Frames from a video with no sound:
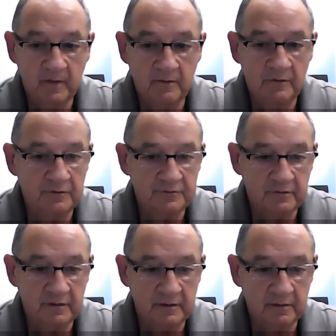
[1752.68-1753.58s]

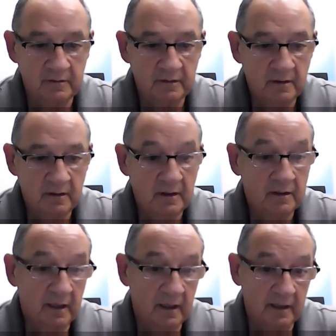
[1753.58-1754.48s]
nurturing,
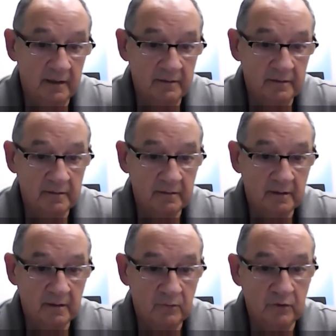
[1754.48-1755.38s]
kind
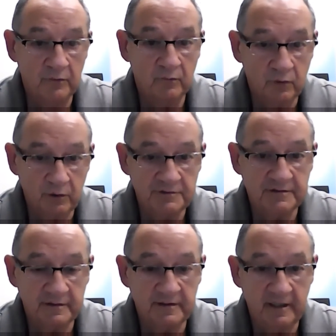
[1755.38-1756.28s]
were the words
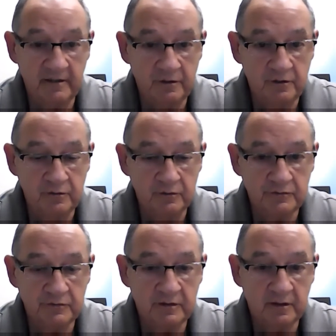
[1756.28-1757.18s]
that they
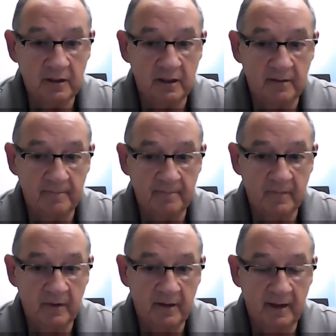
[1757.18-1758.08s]
used.
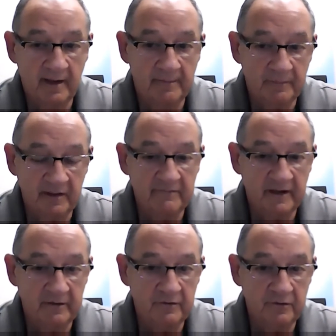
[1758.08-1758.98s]
And I believe
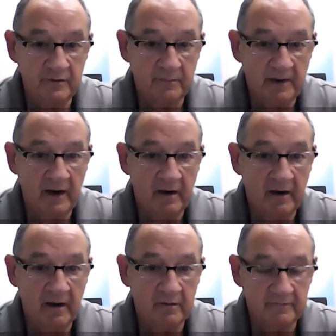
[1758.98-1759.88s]
they knew the
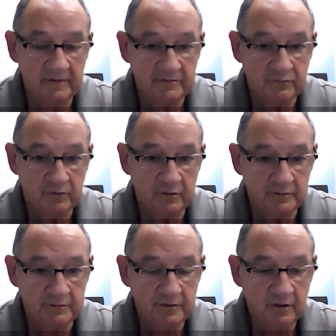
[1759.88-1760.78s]
power of these
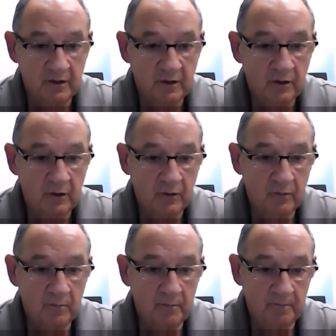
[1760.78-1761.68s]
words
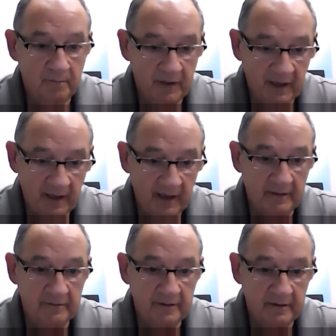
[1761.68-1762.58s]

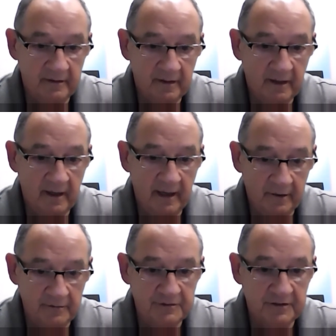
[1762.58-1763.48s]
behind the
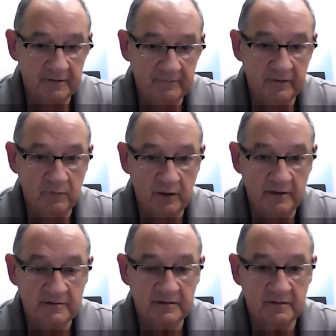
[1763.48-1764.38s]
energy of the
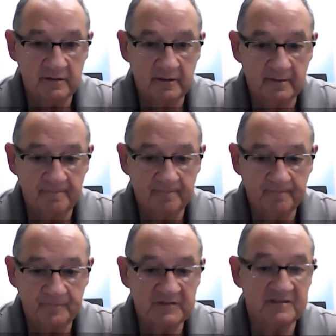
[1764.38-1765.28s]
awareness and the
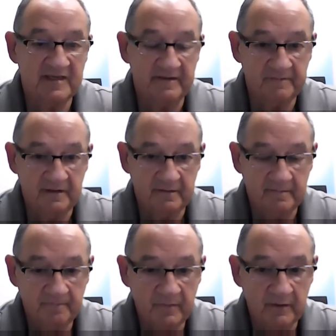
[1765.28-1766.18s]
safety
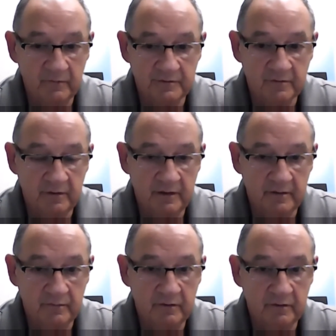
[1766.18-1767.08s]
that was
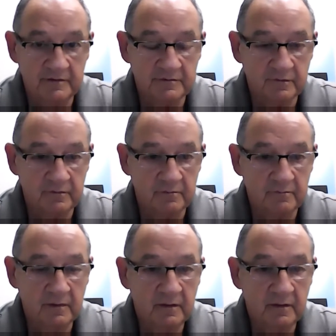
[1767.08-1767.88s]
created with this group.